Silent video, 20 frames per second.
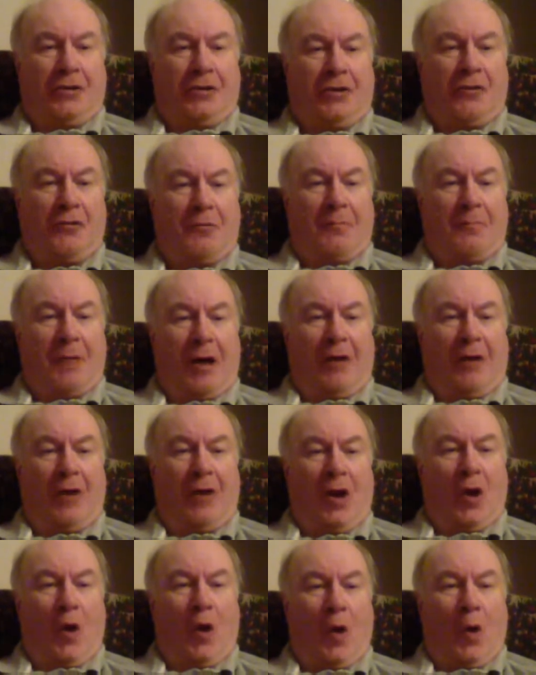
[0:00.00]

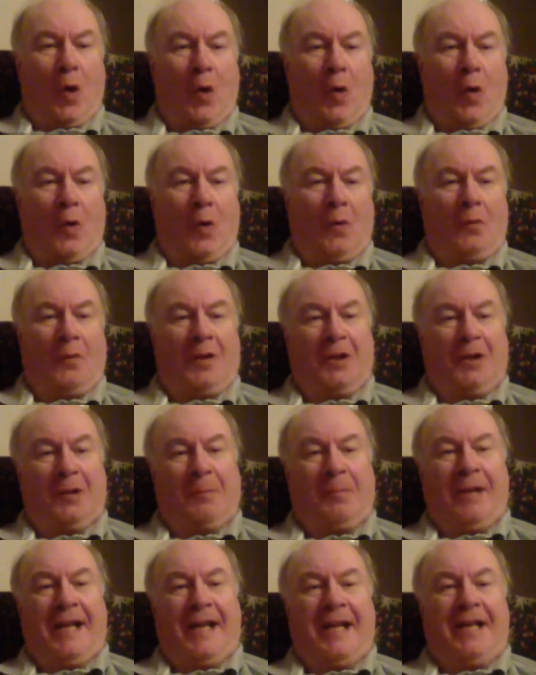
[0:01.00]
Tomorrow
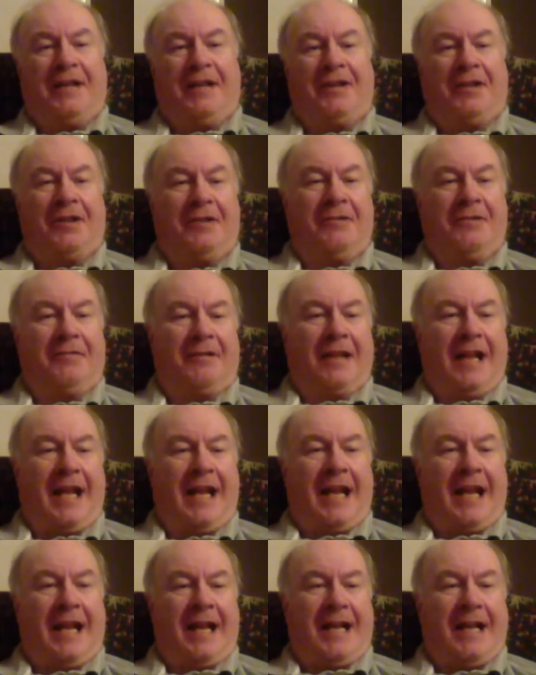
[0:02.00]
will be too
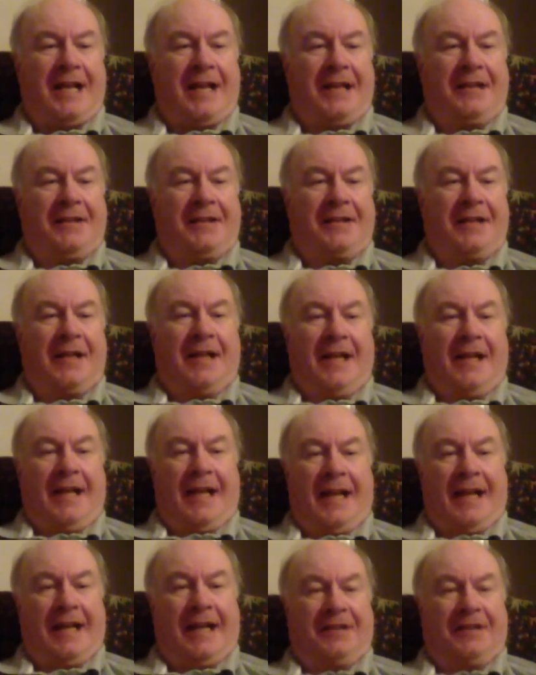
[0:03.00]
late.
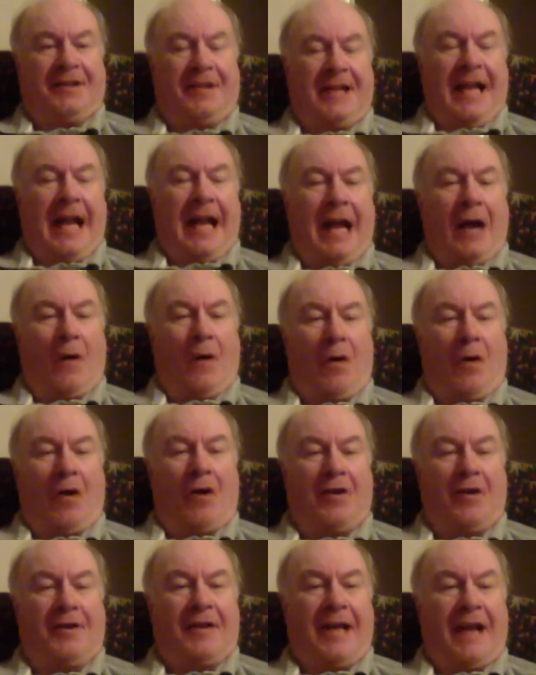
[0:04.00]
It's now
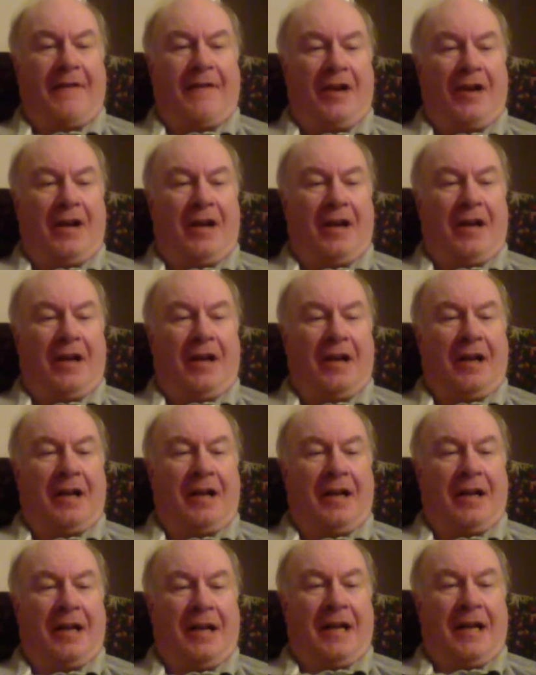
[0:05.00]
or
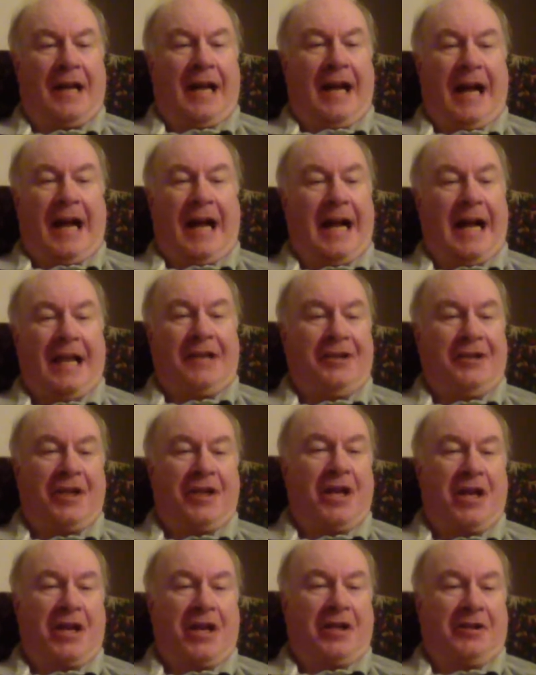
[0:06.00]
never, I
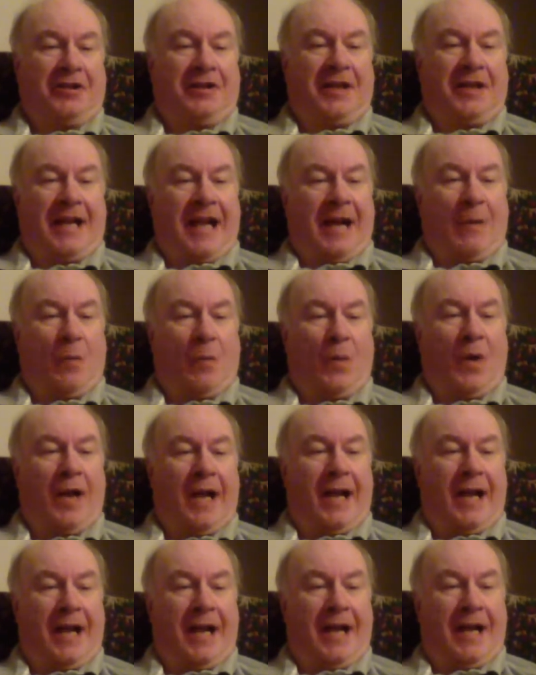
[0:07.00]
just can't
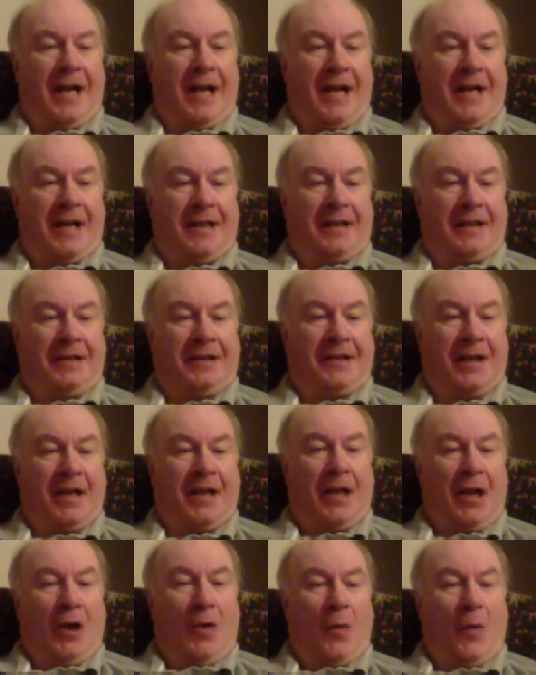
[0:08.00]
wait.
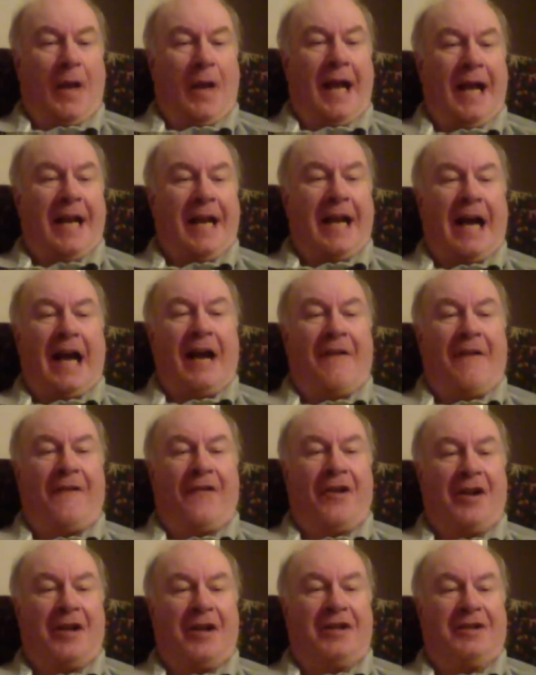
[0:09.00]
When I
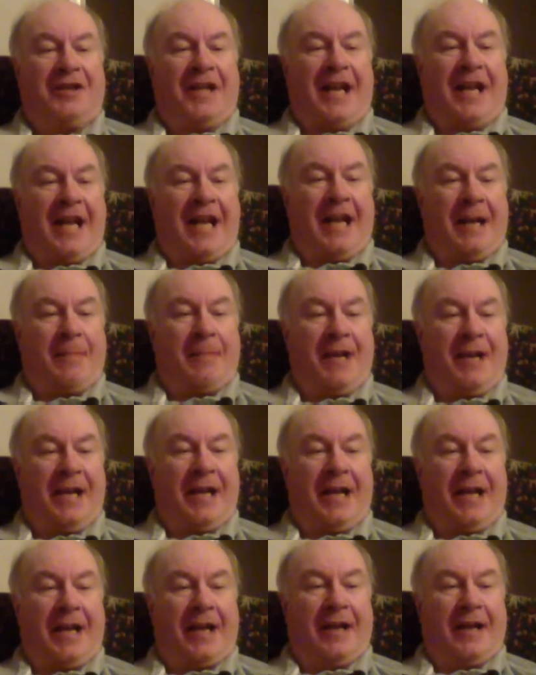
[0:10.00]
first came
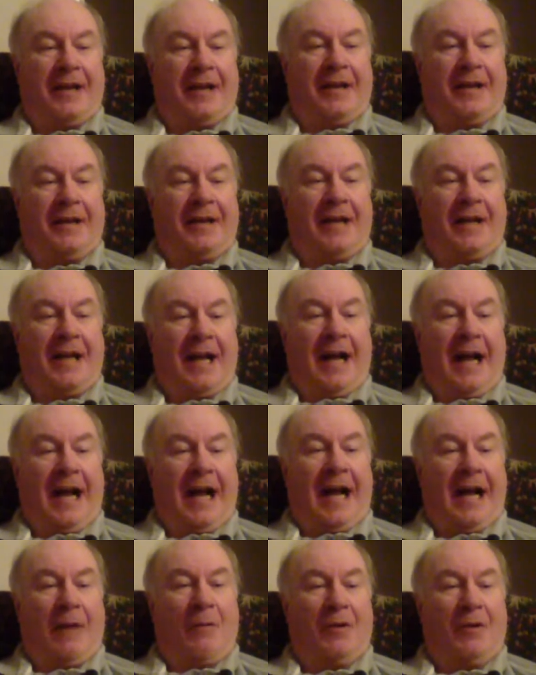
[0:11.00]
here,
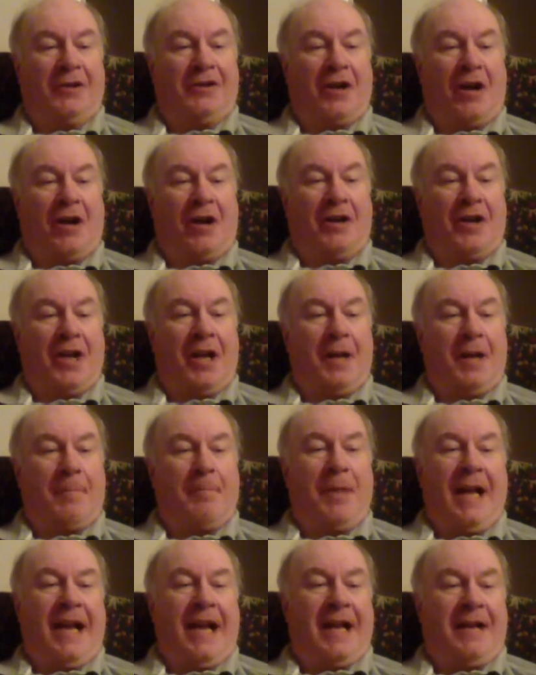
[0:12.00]
I was on a
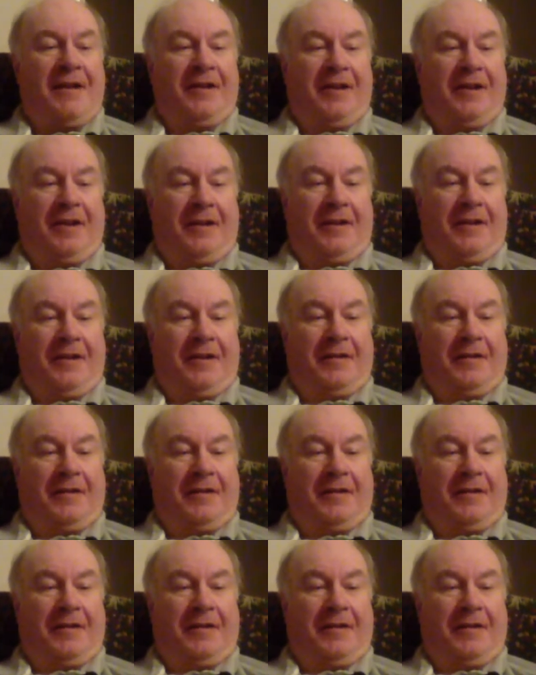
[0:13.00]
bender.